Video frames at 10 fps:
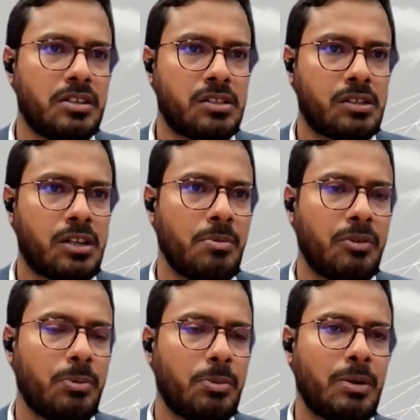is
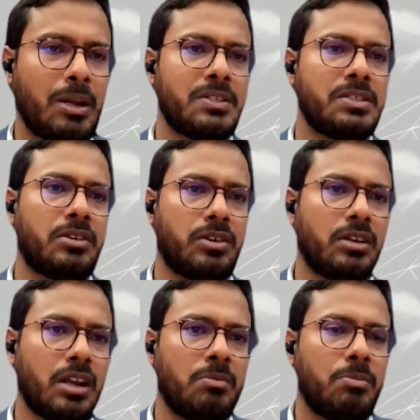coming from the private sector
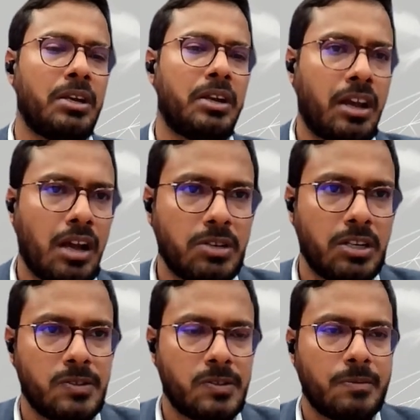and big tech
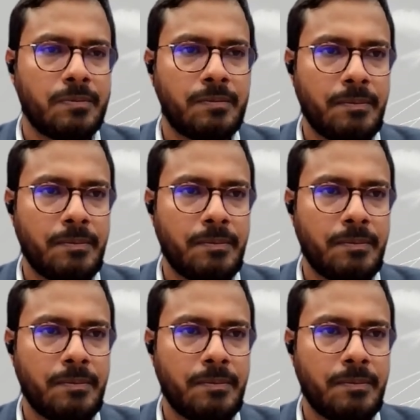companies.